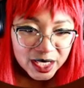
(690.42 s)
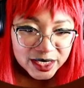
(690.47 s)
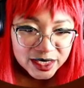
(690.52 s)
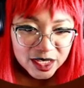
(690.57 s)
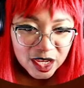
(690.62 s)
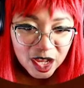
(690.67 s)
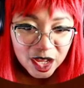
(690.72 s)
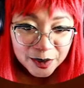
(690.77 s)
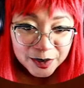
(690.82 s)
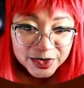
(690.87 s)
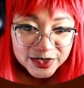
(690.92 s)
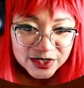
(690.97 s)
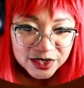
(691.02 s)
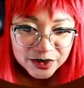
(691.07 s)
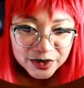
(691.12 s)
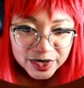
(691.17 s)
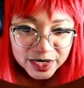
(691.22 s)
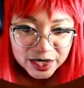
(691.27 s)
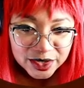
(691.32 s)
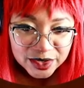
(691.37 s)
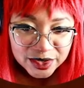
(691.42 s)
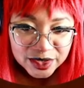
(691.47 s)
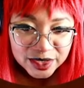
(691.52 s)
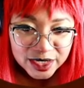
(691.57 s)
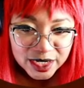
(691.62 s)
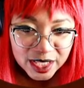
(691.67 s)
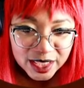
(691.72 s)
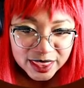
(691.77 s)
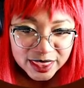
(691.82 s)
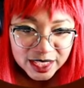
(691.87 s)
Tom is doing
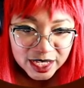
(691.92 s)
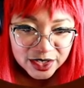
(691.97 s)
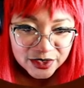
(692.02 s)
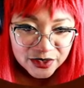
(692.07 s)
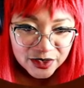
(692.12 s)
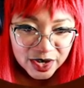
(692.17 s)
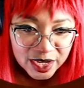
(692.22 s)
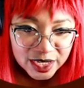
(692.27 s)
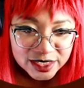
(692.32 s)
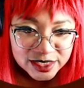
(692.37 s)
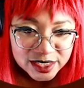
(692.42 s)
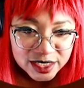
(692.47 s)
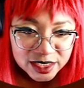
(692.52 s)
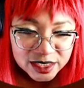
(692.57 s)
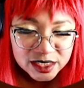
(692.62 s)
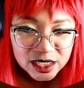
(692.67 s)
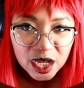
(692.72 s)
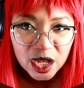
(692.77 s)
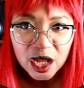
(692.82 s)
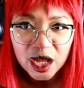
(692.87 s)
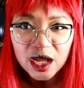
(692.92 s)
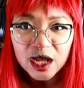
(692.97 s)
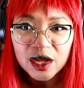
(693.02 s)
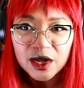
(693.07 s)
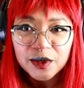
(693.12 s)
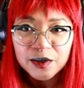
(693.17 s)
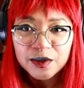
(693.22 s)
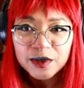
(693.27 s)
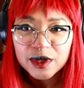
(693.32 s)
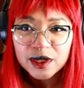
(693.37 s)
good. Thanks for asking,
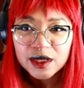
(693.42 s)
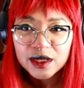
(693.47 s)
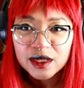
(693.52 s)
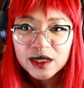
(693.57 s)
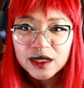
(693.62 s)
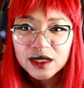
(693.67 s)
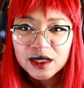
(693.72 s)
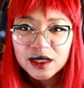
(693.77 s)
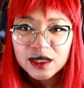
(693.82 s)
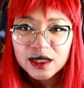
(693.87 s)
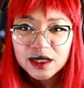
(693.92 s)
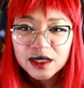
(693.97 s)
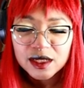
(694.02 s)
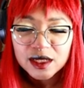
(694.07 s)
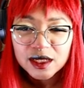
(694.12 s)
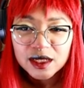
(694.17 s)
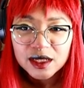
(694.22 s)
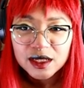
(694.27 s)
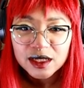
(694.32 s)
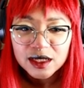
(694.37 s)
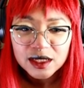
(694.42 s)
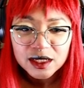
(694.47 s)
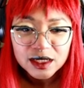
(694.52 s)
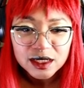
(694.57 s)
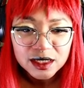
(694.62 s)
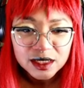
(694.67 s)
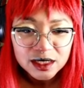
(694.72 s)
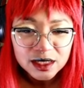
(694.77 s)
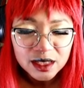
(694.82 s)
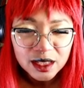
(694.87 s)
Tom.
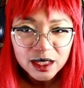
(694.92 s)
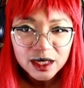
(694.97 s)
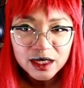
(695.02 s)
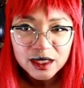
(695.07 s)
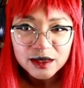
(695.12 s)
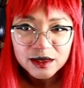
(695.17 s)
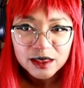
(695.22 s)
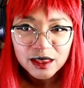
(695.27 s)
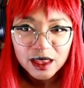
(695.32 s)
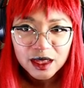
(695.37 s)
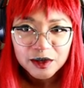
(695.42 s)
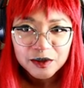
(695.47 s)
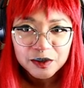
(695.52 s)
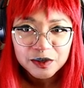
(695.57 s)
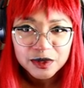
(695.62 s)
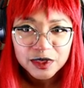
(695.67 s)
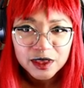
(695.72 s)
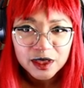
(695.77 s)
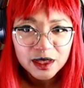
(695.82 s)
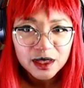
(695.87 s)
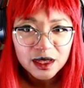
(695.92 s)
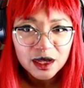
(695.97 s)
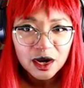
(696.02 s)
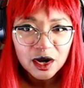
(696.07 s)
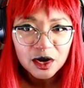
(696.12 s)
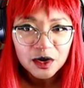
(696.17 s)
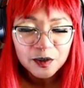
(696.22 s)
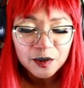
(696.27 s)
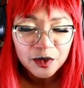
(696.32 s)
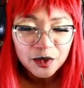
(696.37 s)
Like the
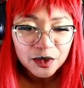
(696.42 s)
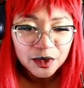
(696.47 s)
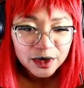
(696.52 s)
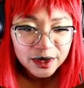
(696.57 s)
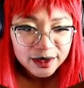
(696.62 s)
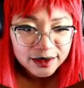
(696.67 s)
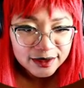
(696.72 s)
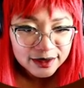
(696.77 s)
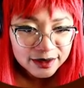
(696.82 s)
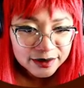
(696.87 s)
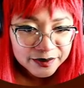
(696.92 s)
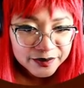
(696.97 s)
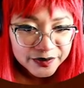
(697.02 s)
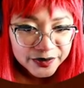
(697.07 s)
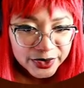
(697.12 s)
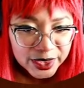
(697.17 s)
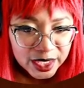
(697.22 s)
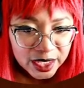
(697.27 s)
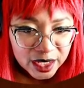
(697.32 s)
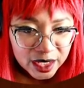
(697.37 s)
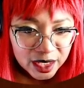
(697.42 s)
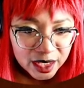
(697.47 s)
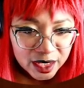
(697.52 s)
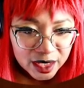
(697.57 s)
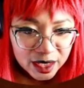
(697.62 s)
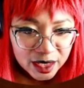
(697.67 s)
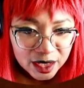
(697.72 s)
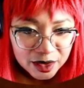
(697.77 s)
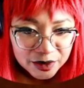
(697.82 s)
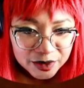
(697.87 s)
herbivores?
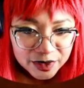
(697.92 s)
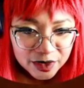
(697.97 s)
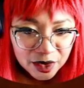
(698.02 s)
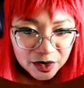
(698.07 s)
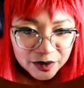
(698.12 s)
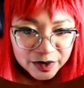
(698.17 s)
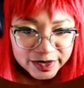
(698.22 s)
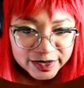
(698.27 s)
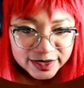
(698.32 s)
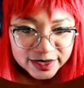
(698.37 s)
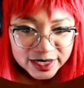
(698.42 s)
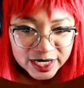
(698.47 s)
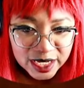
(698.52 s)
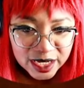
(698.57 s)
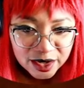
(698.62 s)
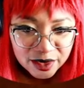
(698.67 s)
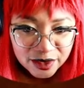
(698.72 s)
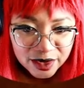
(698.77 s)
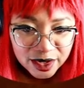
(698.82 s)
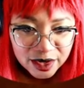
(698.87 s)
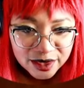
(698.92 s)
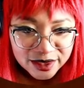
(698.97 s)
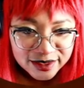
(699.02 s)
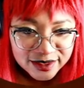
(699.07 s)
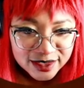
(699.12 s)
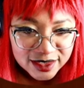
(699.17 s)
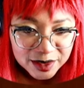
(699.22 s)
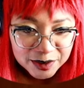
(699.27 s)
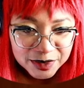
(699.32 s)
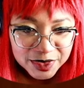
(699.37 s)
He was always tinkering on
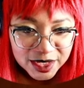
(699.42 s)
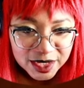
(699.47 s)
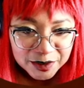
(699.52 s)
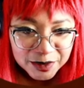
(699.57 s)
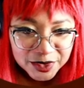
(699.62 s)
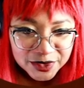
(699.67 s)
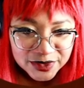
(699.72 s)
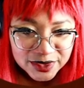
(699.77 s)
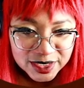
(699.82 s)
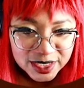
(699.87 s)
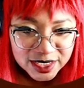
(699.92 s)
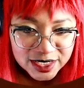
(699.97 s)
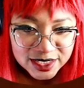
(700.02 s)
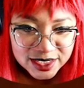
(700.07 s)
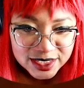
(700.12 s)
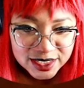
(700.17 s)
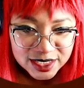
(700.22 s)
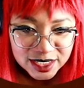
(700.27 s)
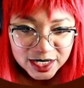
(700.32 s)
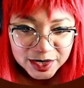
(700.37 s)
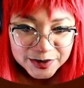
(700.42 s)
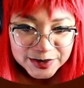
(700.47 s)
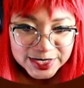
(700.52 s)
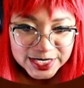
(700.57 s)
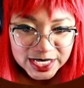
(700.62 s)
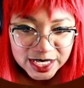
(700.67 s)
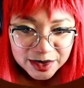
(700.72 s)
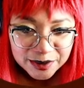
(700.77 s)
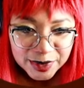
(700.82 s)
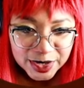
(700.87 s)
something. Mostly he's still
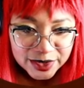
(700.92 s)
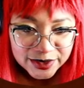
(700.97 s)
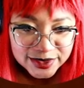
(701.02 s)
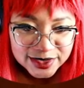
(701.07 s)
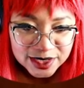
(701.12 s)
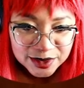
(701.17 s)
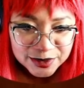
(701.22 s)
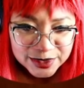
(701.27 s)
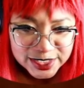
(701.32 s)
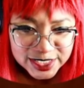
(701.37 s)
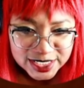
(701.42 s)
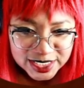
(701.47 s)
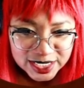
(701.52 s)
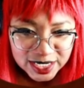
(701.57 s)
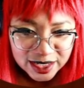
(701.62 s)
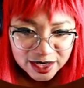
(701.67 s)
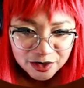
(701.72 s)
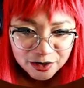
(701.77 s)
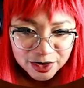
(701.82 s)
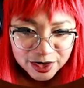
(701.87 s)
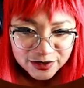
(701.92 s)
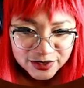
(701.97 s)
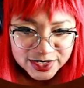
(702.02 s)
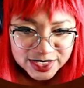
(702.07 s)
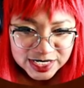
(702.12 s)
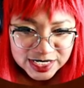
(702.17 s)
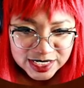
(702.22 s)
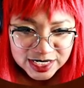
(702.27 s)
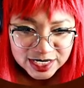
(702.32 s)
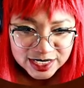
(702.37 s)
upset about someone stealing one of
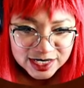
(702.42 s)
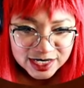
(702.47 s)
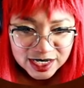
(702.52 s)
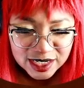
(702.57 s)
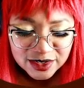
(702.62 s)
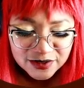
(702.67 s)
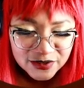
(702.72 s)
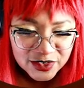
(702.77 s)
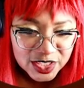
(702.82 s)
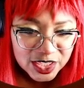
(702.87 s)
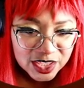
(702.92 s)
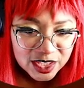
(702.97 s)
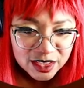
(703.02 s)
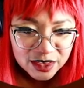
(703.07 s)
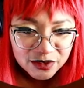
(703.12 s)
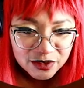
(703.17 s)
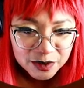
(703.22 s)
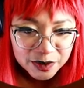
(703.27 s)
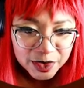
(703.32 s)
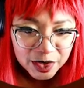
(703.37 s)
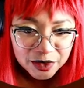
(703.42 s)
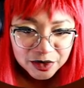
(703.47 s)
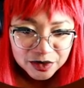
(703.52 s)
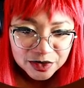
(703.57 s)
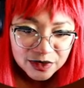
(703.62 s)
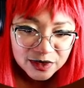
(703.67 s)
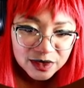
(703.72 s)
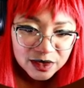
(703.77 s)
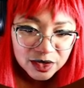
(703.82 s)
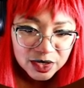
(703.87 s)
his dusty inventions from the
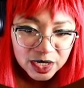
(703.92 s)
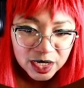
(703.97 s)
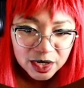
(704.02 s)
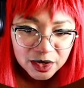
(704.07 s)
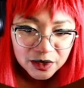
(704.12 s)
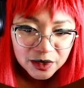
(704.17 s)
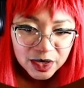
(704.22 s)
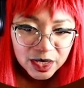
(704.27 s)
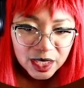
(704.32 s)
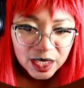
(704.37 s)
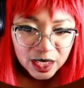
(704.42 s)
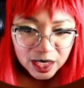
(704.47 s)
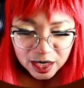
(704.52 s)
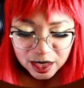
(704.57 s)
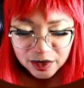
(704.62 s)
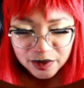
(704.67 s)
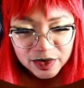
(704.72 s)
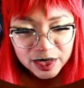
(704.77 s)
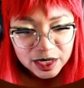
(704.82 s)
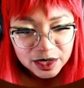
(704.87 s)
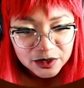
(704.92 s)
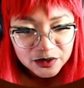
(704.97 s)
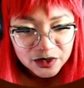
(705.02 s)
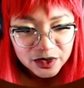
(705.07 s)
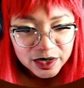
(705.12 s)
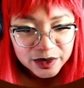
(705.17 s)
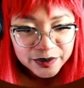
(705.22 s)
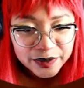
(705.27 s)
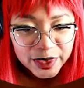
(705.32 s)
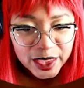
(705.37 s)
old studio. He'll get
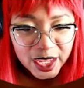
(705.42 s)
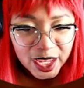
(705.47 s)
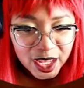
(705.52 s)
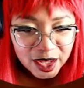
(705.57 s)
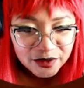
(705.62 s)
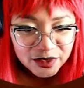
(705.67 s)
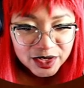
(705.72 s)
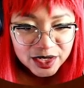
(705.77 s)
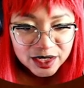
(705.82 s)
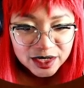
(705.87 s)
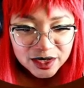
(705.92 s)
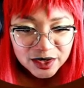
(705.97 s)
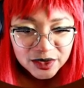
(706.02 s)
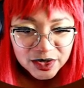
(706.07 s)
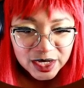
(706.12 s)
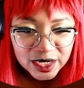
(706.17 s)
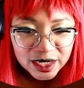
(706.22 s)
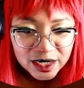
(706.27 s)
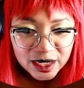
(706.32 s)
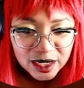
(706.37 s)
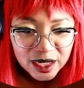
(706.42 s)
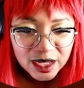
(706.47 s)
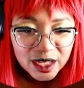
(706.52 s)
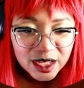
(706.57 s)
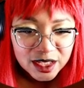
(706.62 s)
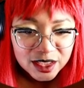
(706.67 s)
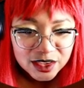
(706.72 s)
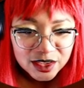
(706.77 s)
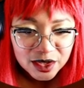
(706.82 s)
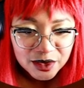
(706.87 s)
over it. Have a good new year.
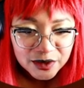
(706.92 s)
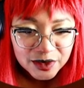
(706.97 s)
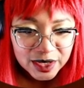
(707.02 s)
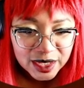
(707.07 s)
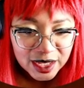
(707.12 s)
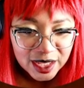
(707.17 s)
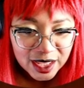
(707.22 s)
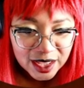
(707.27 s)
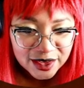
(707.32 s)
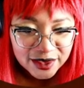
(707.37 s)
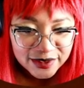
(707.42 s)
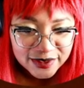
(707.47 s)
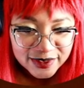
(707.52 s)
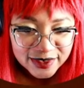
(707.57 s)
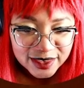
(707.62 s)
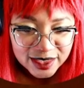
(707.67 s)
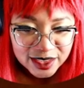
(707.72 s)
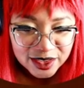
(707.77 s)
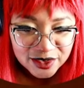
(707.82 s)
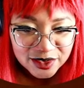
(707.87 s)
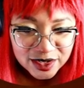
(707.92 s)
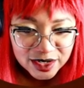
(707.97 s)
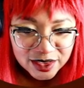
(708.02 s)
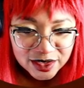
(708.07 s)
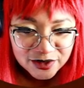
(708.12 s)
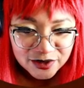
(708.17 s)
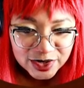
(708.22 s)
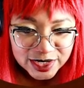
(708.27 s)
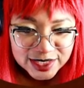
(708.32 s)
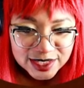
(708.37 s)
Joey, I'll send you
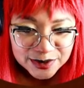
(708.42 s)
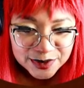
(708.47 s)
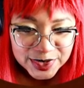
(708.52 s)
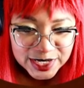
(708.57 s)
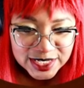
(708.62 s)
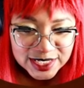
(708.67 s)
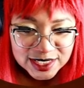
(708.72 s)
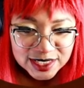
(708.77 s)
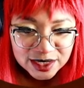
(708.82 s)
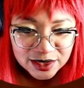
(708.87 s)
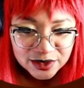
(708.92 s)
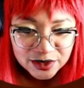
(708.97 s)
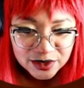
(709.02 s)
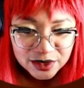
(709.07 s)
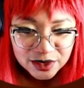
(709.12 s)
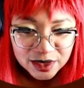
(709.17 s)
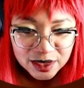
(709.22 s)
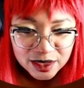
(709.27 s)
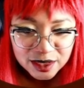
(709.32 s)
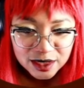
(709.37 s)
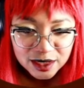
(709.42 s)
another recipe soon.